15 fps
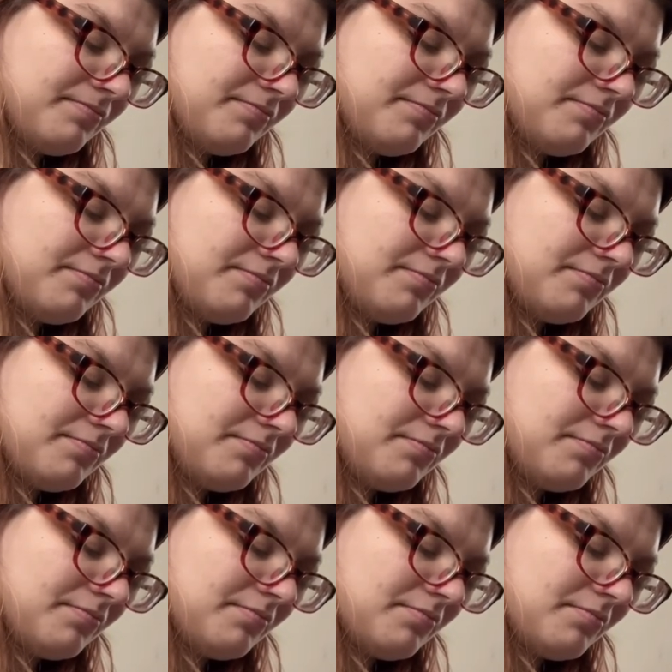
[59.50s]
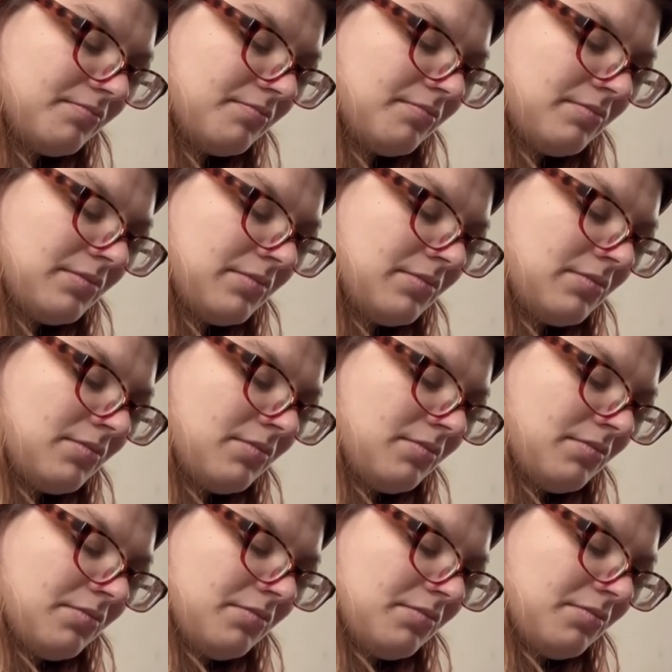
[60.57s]

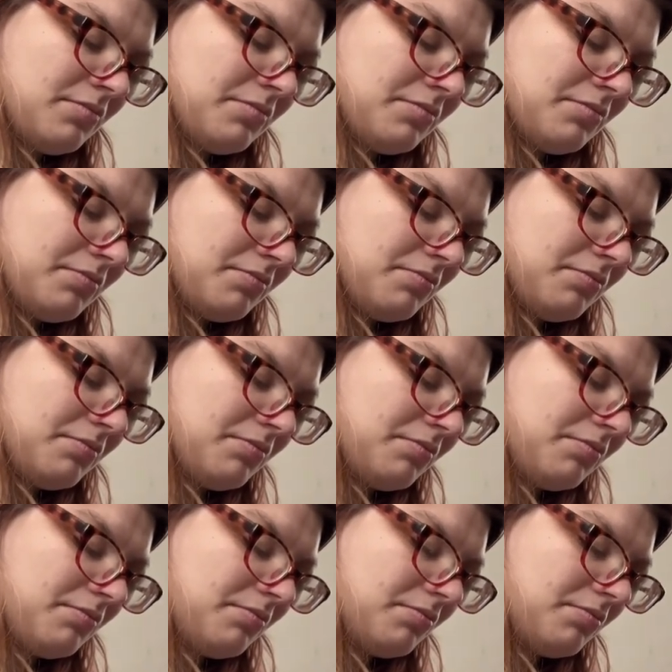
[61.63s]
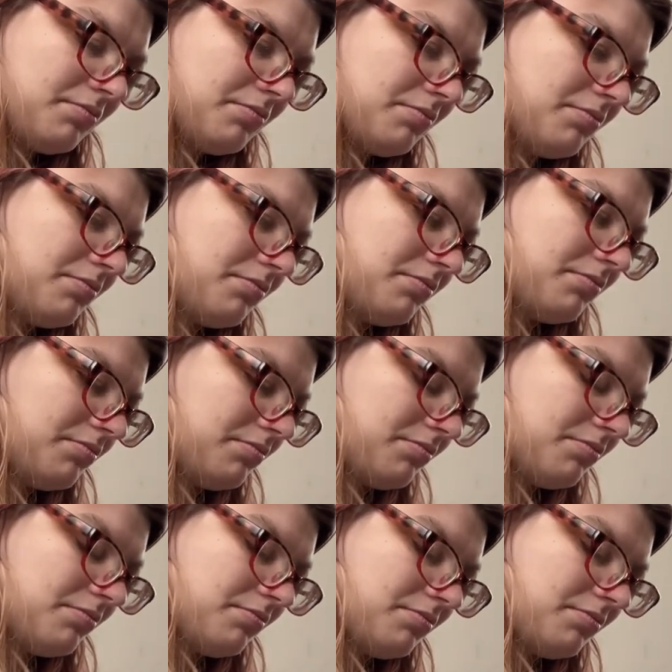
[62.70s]
Nobody speaks.